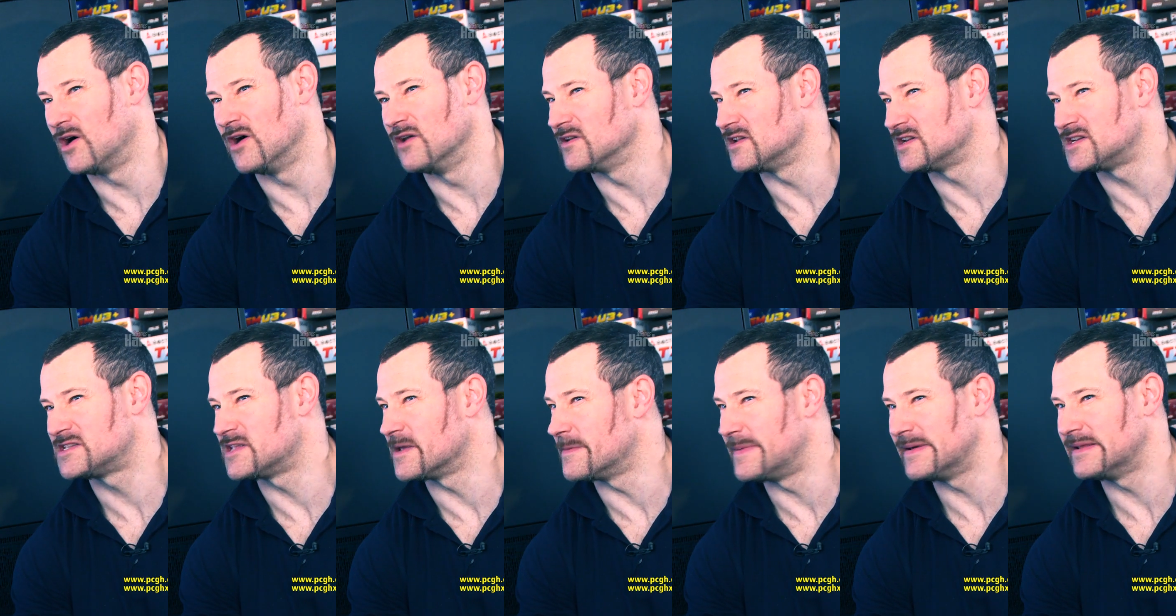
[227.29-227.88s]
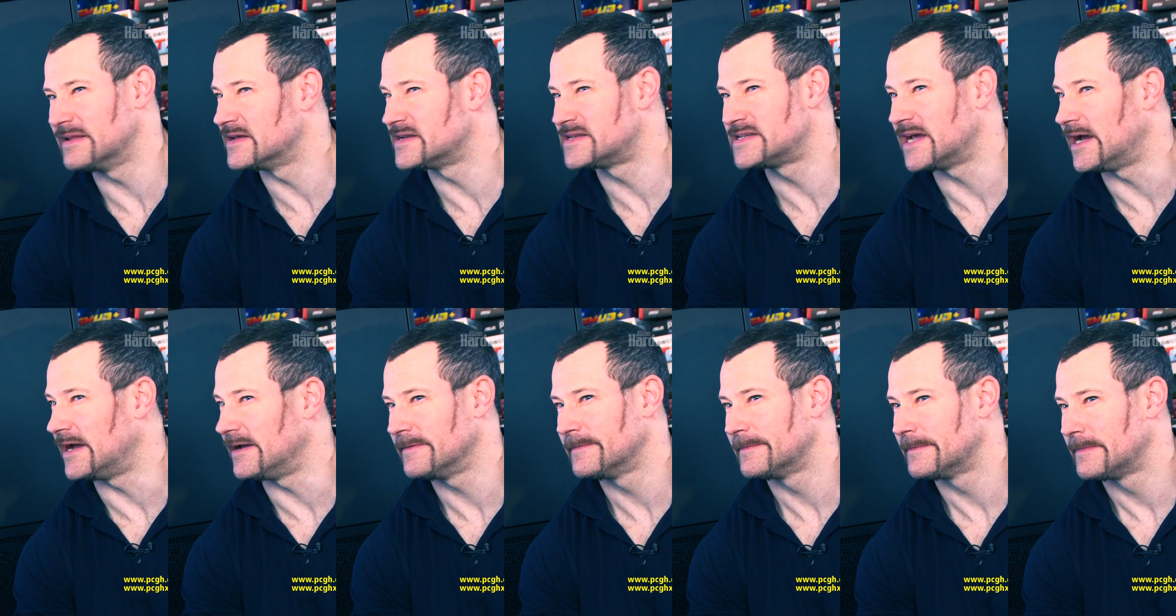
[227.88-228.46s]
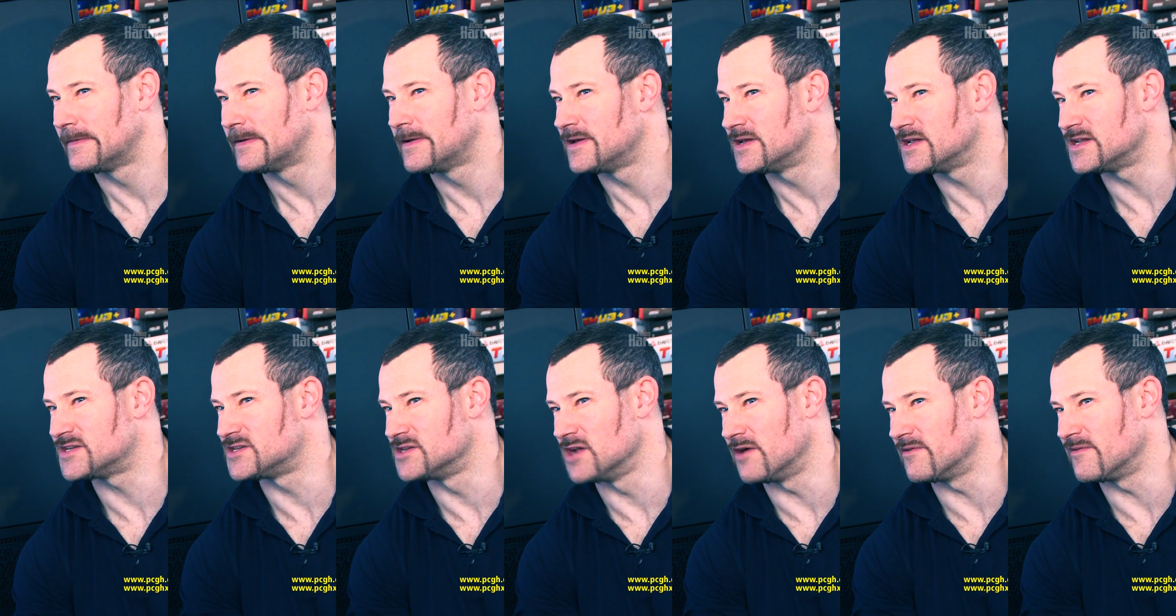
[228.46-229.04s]
Only stability. Mm-hmm.
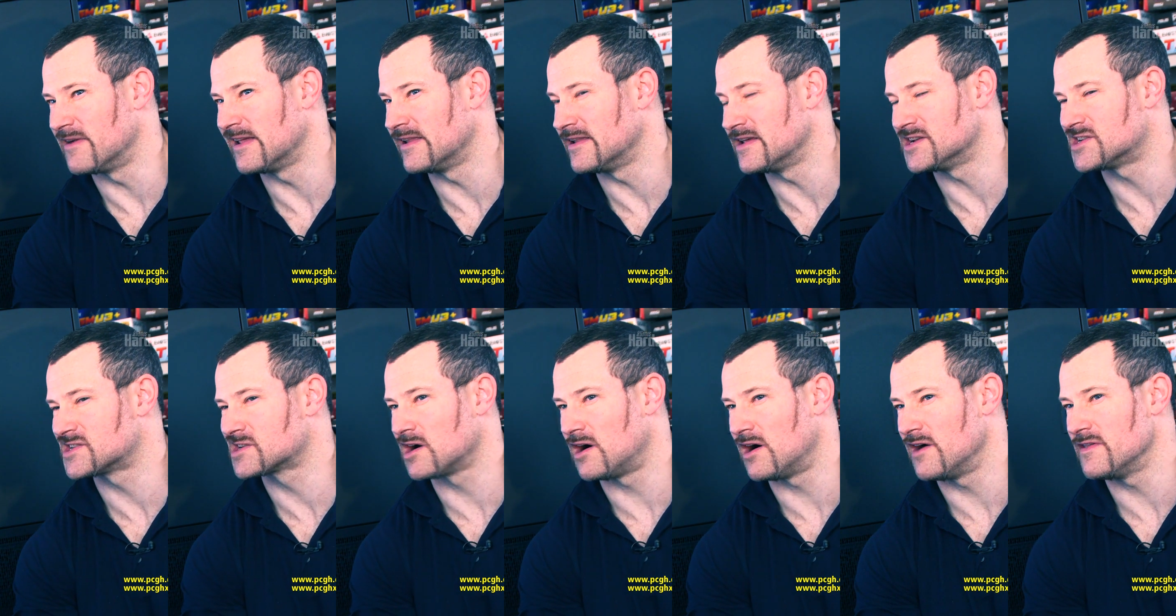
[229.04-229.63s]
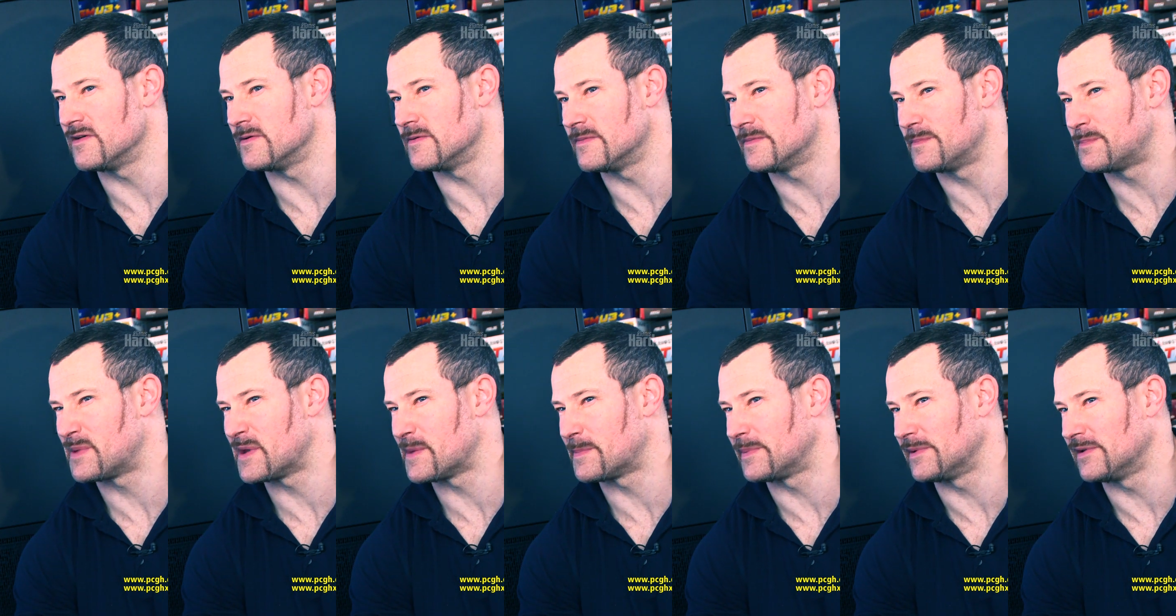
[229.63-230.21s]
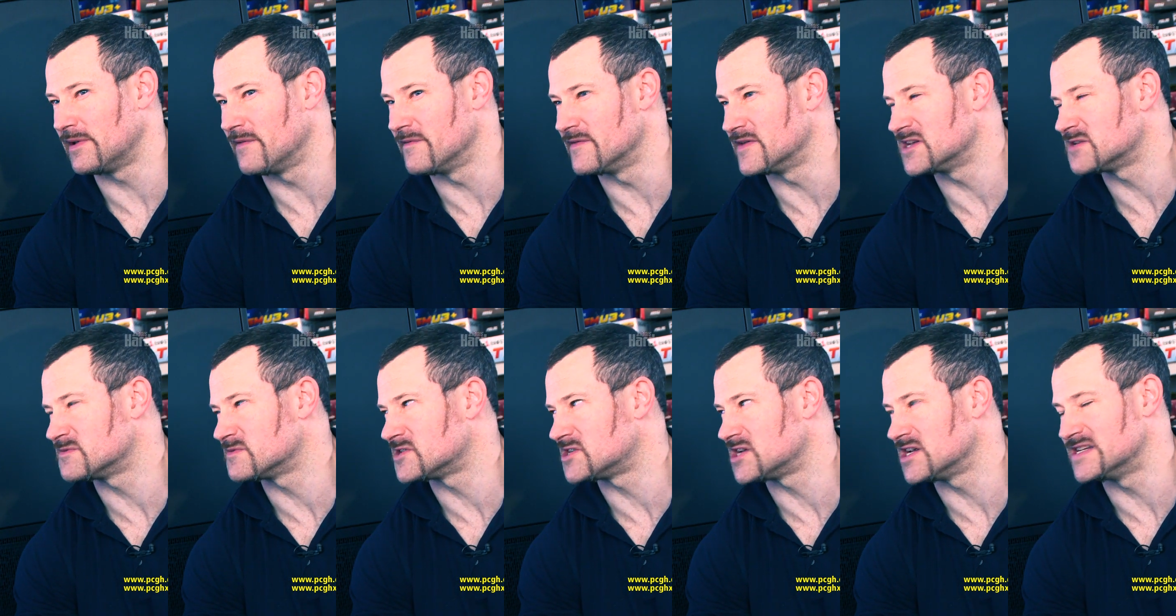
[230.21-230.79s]
It's not really a score that people on
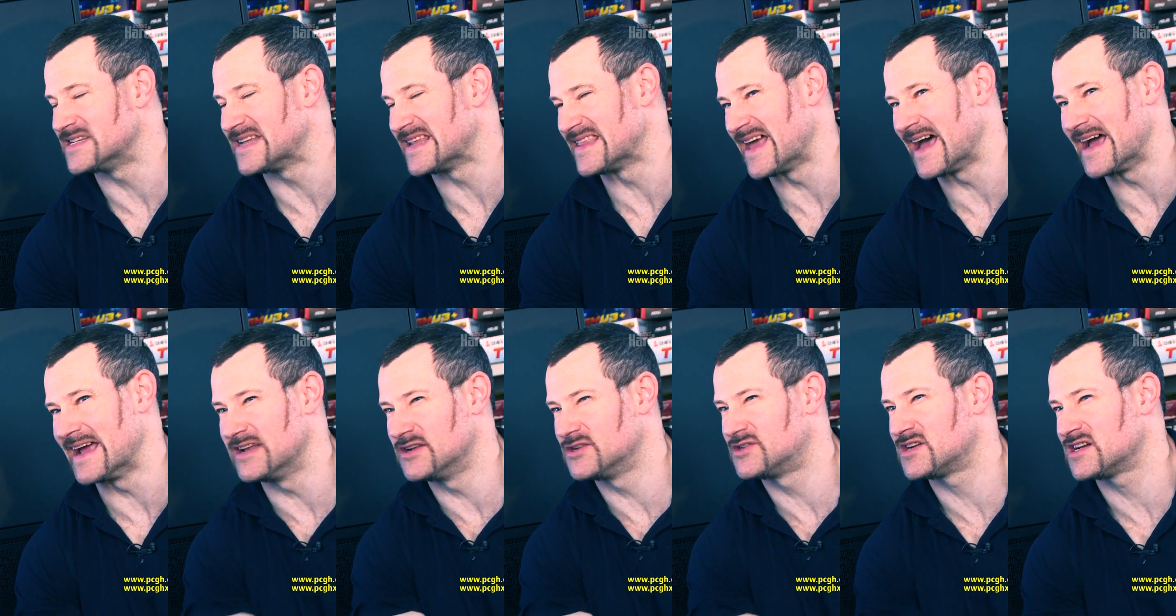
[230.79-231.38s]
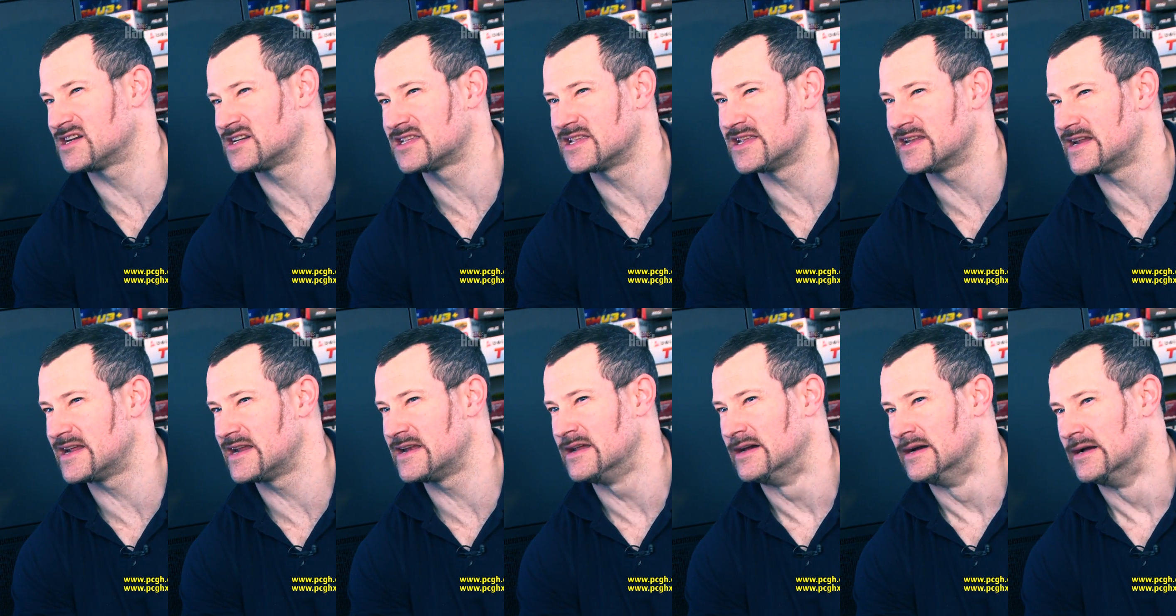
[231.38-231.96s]
these machines are that interested in.